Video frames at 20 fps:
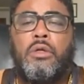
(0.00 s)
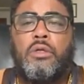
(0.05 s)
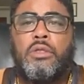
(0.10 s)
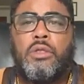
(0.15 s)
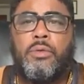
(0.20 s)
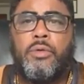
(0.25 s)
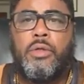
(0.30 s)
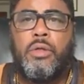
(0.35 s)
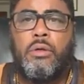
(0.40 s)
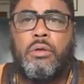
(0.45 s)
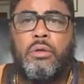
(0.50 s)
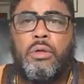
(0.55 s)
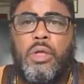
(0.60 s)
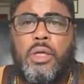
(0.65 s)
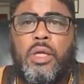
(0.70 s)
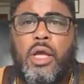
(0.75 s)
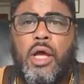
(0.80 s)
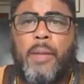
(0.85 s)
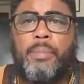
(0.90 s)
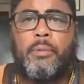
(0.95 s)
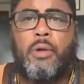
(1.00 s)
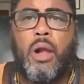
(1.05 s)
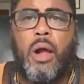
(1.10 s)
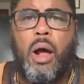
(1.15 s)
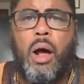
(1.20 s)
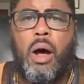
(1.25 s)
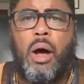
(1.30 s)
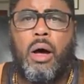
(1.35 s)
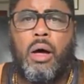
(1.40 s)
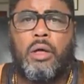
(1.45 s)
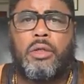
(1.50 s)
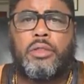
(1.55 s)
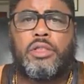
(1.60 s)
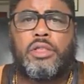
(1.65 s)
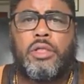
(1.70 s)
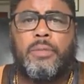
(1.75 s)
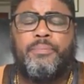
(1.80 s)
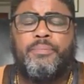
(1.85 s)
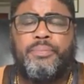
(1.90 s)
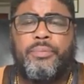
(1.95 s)
So when you look up
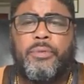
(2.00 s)
cause,